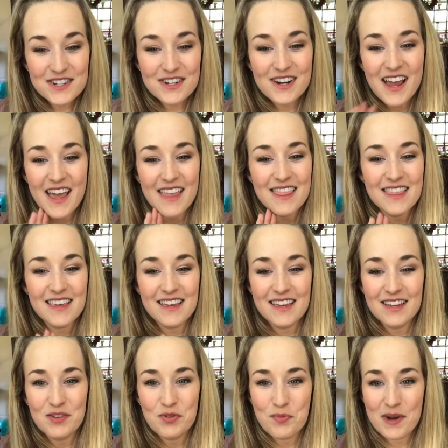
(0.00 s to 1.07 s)
and
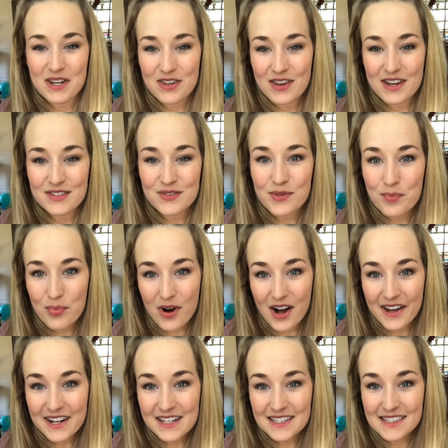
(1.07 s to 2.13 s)
then remind you guys of the
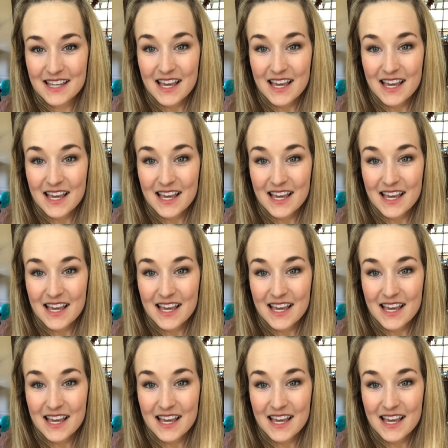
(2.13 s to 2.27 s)
products.